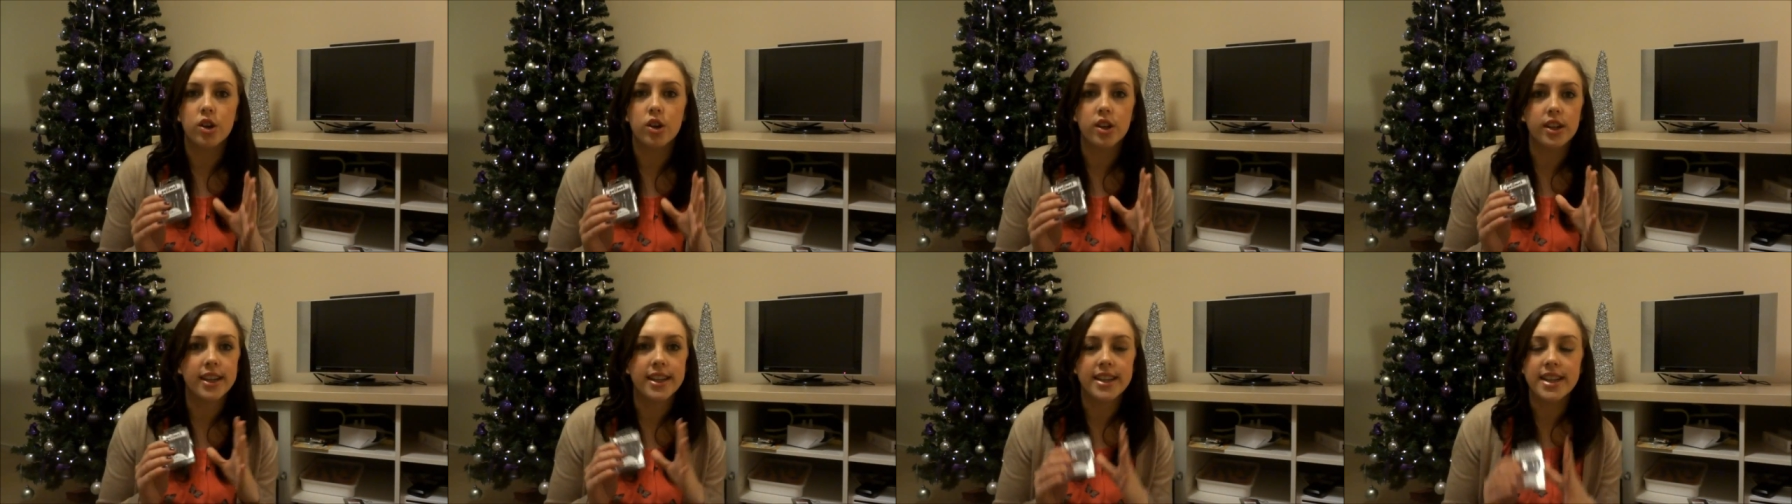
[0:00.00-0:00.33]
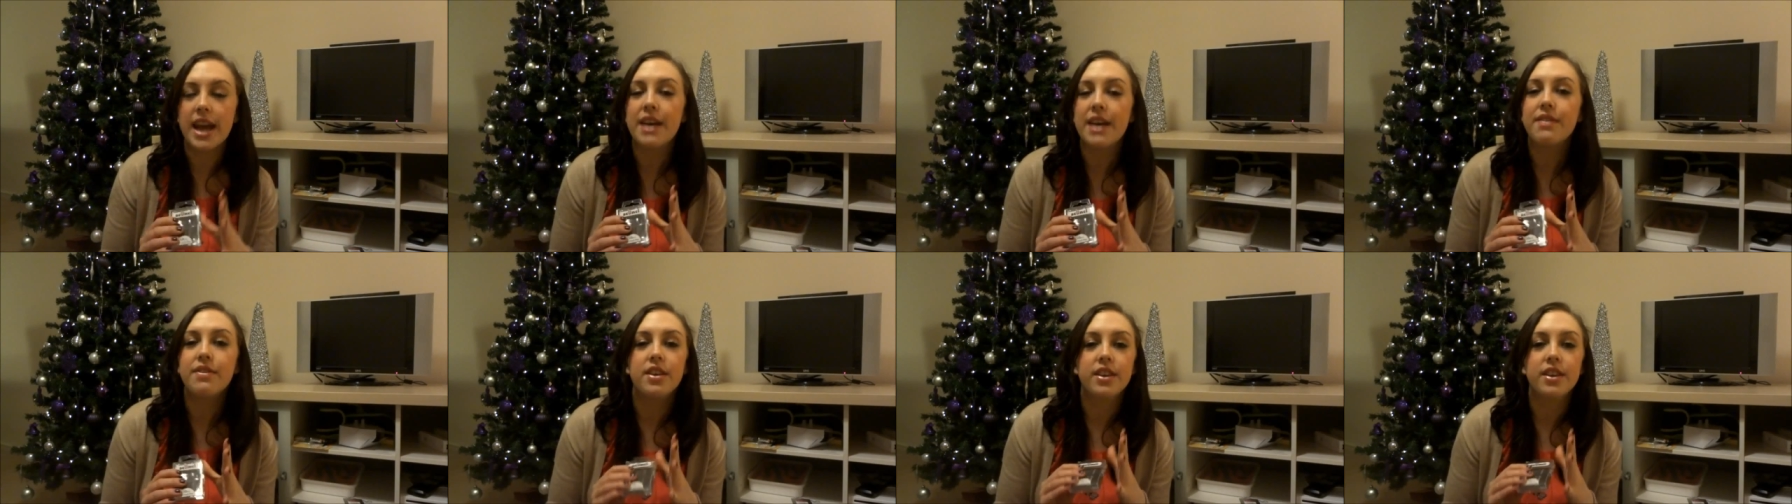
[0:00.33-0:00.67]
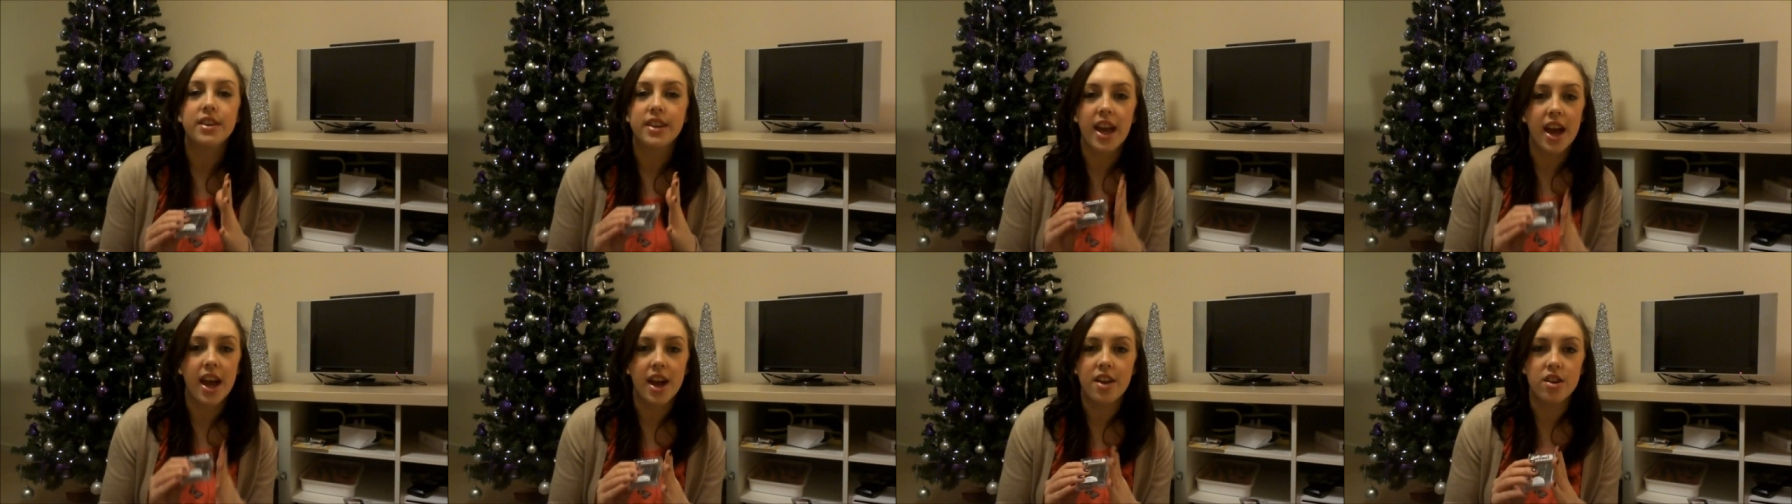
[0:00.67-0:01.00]
can never
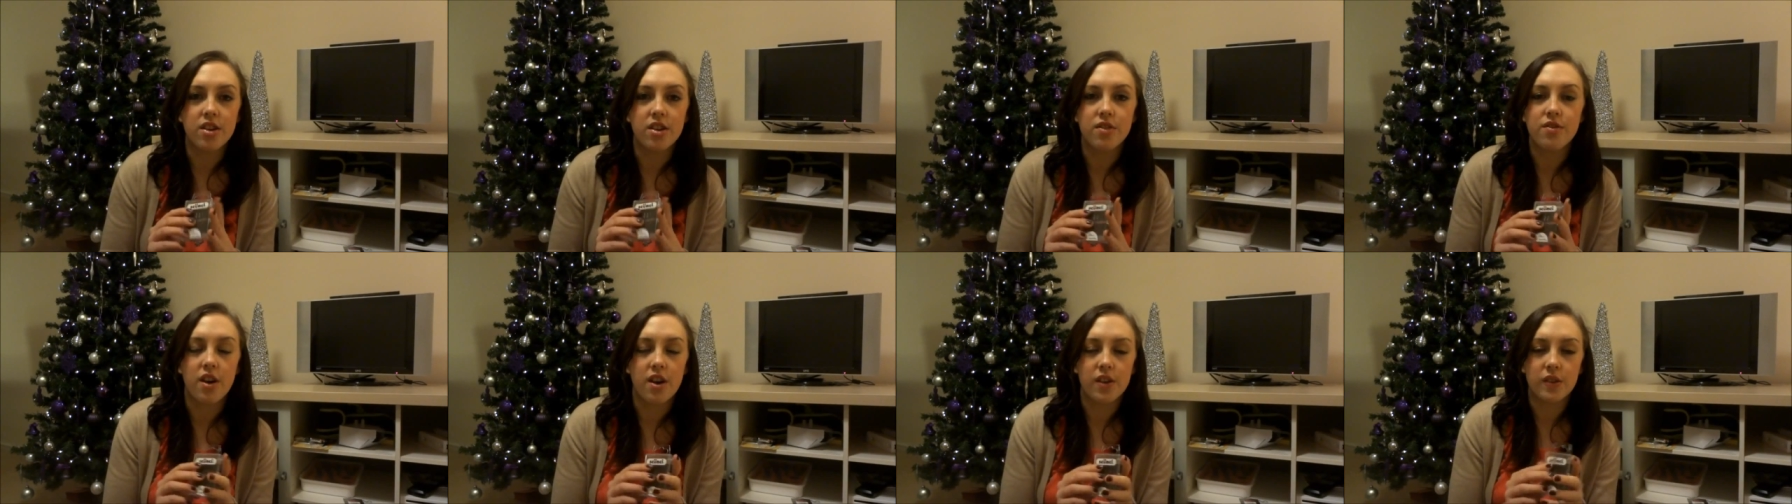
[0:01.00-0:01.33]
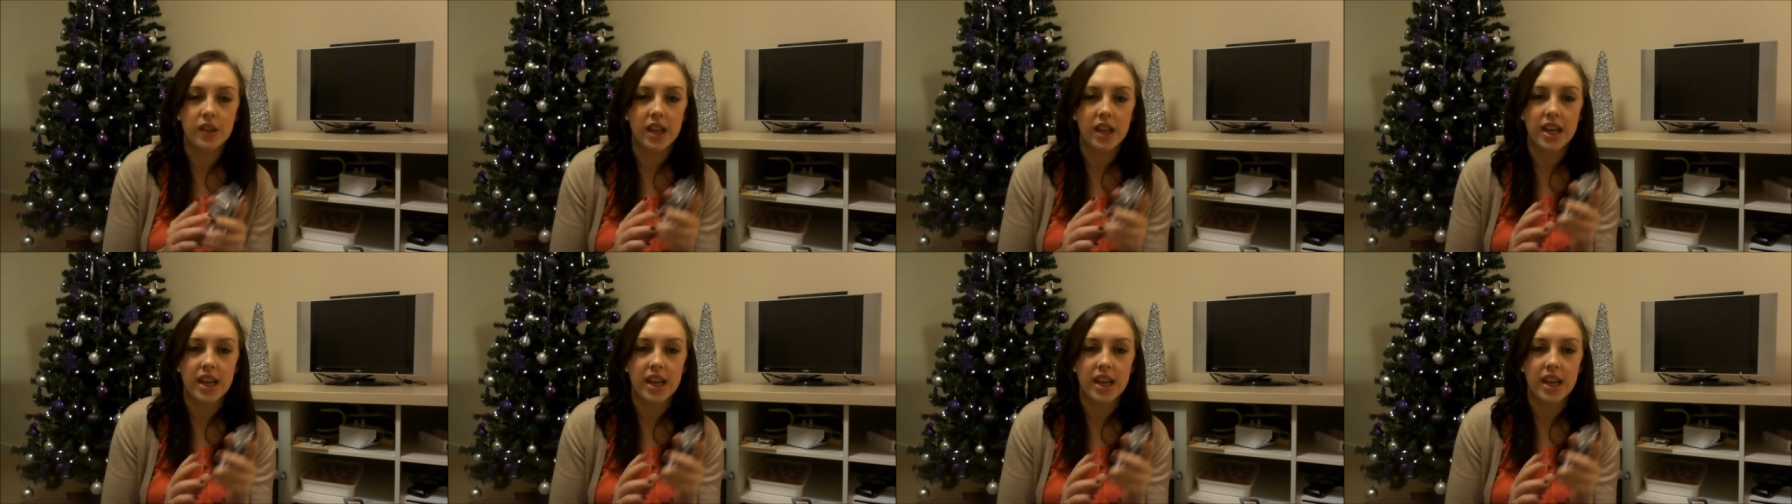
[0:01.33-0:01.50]
get enough of.